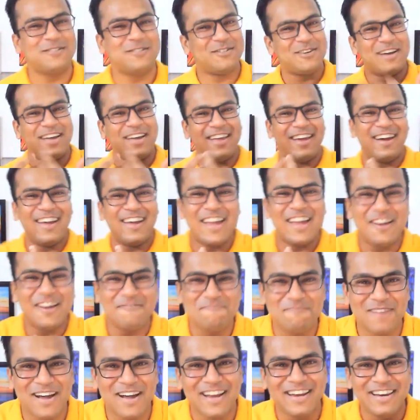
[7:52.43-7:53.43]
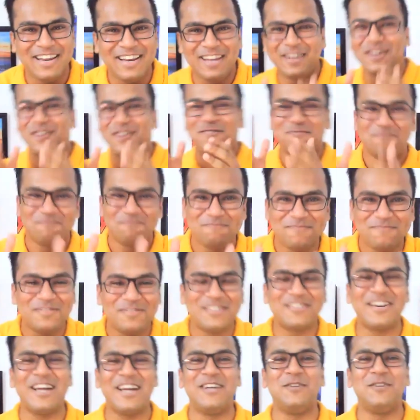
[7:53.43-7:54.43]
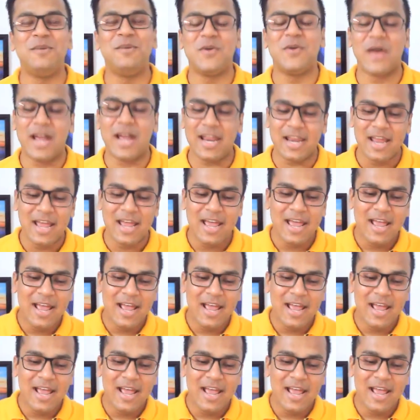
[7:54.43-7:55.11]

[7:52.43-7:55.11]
So I, I have my need of trying to be right.